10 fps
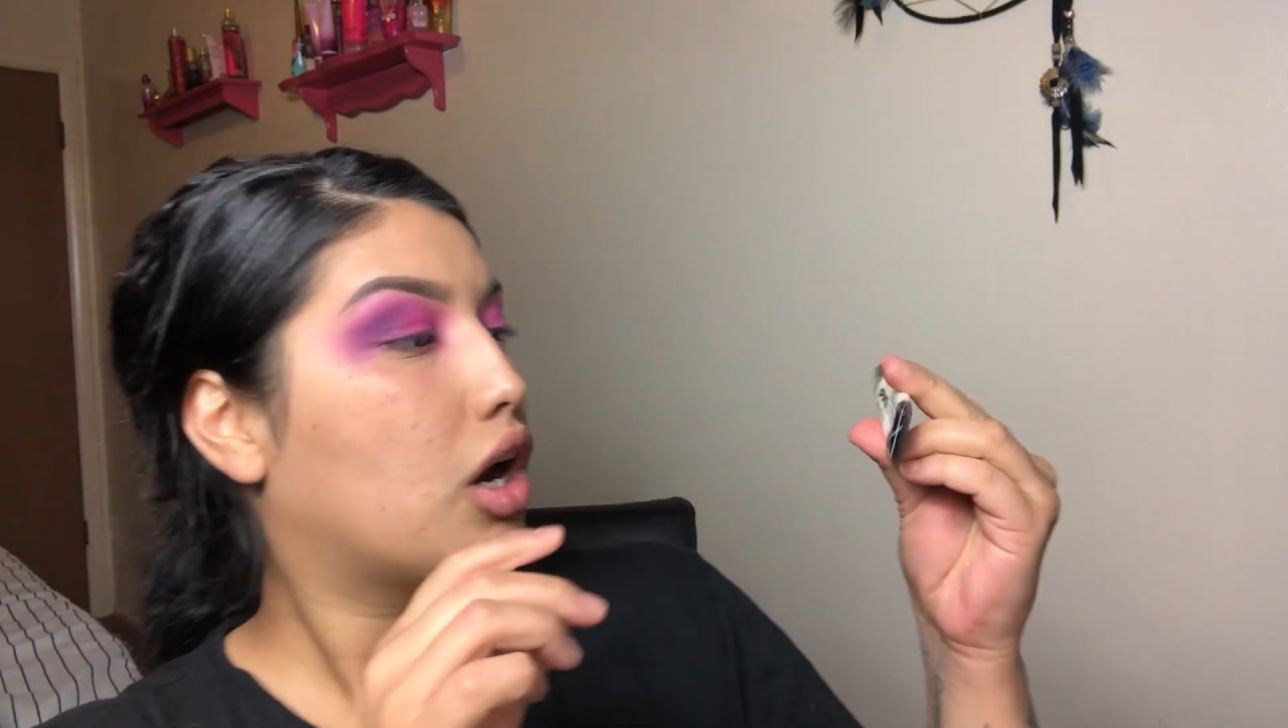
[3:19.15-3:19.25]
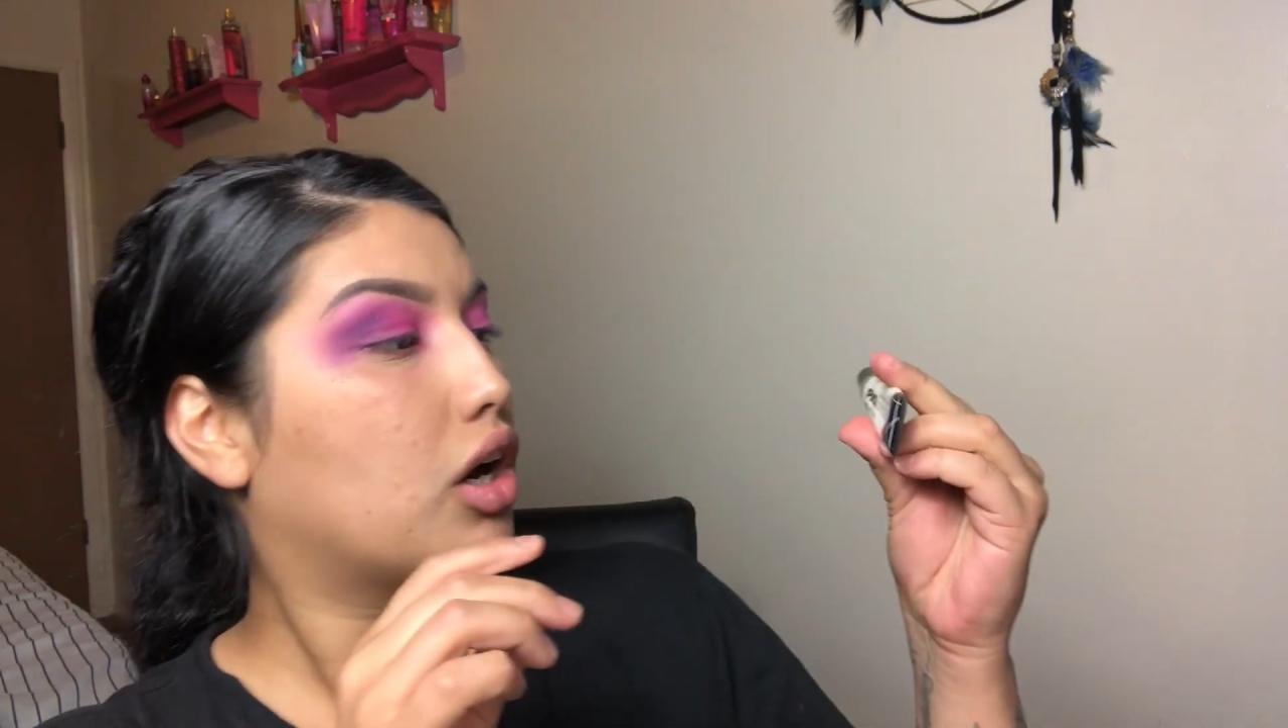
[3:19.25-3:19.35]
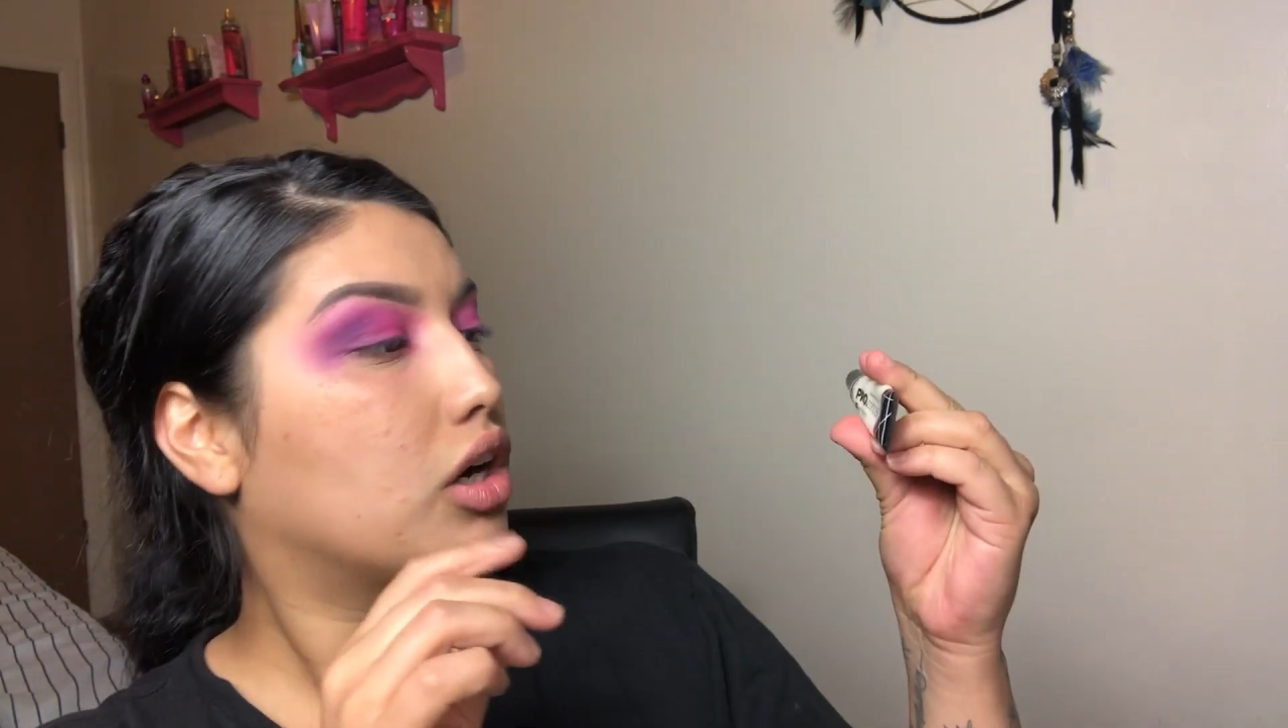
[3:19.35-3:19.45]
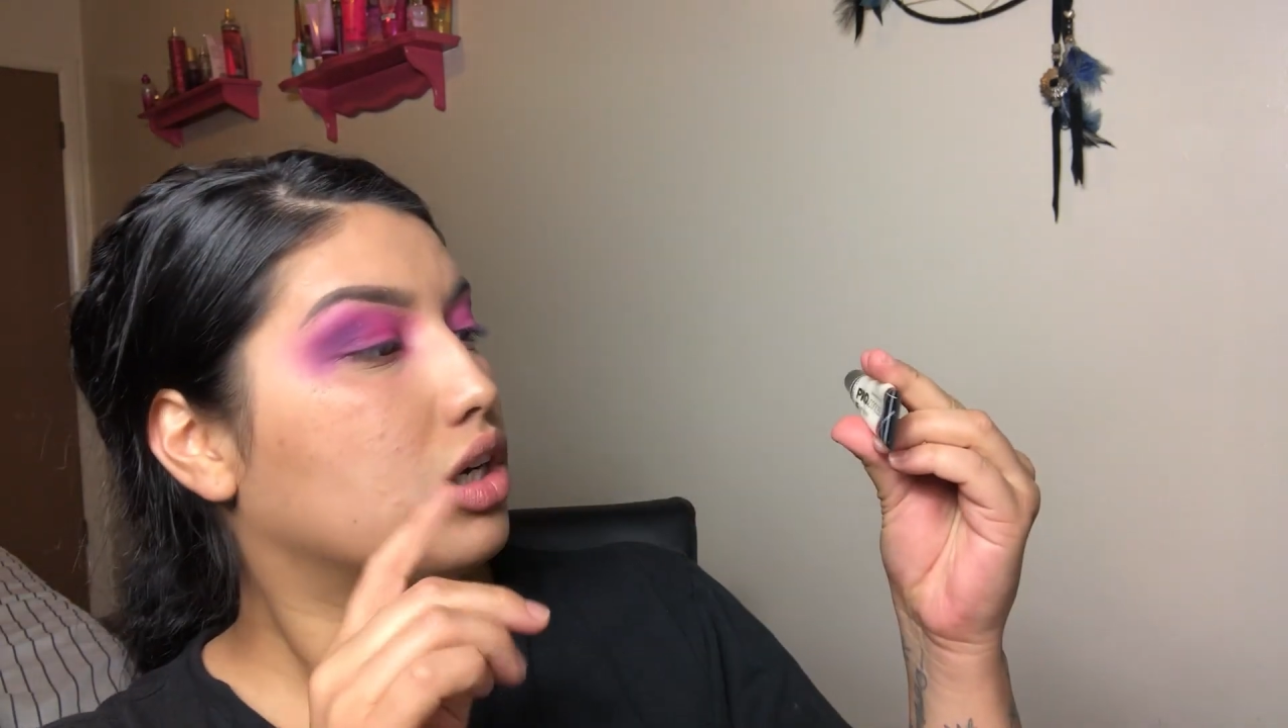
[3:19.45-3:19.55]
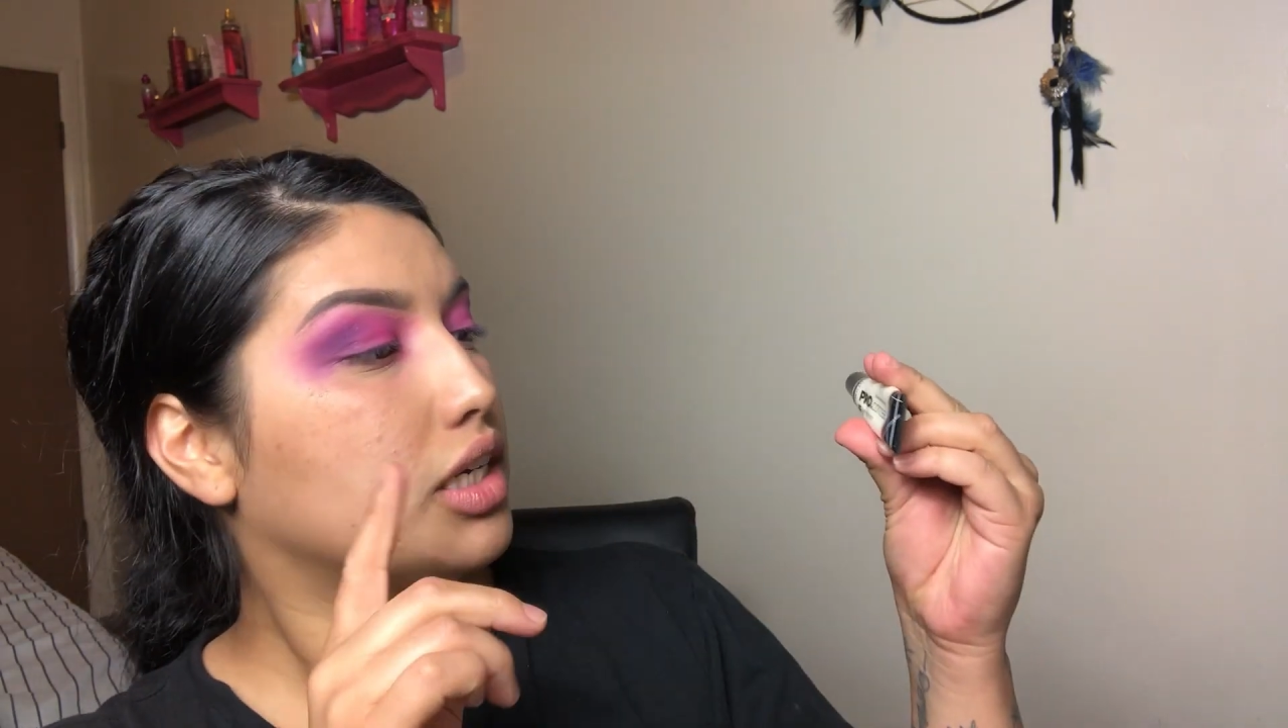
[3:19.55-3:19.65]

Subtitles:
Girl